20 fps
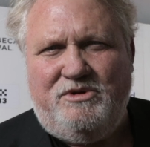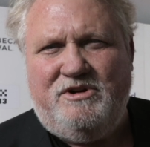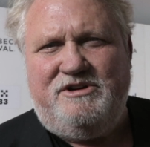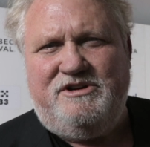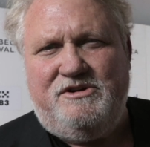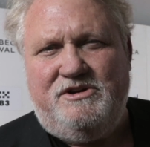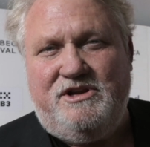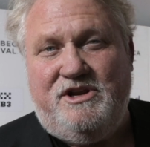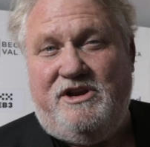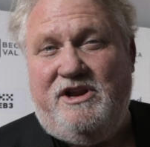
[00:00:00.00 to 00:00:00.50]

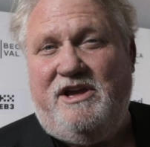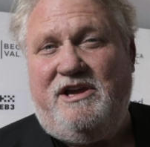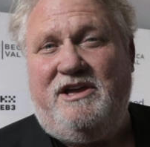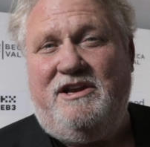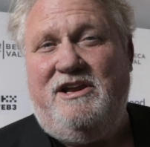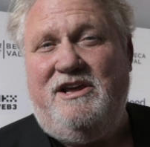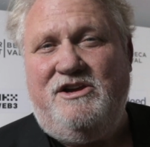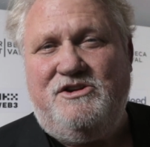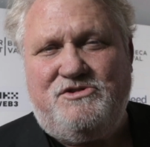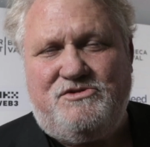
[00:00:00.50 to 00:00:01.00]
We're unique
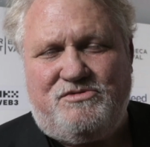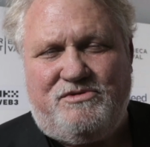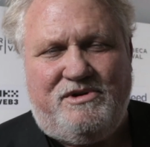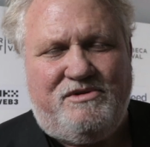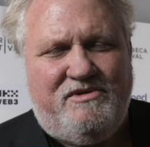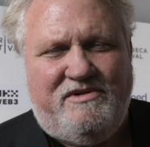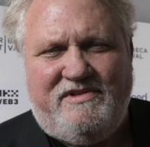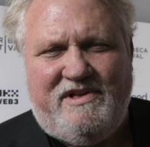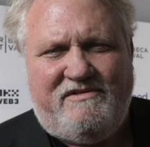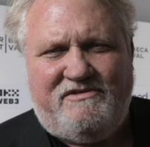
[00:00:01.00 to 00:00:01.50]
in
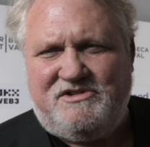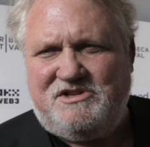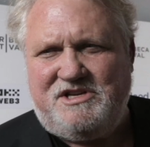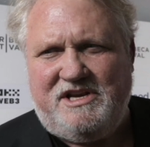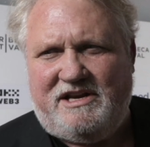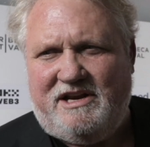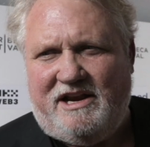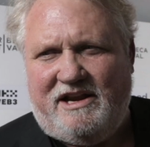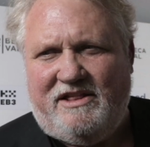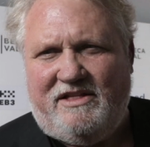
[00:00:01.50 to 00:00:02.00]
history. We've never
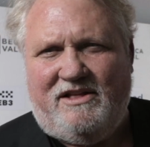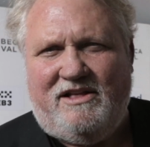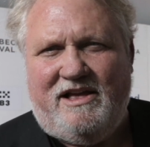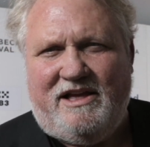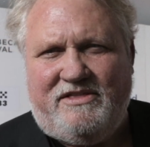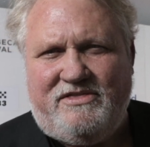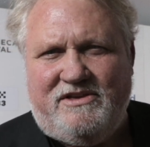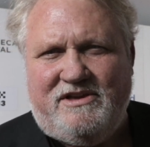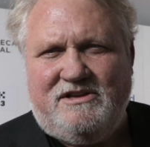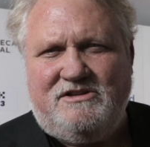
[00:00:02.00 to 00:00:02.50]
seen anything
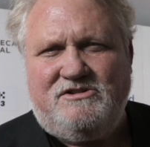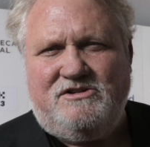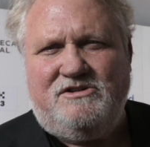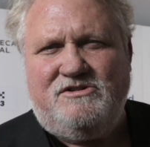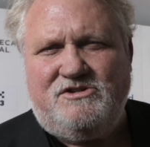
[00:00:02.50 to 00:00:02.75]
like this.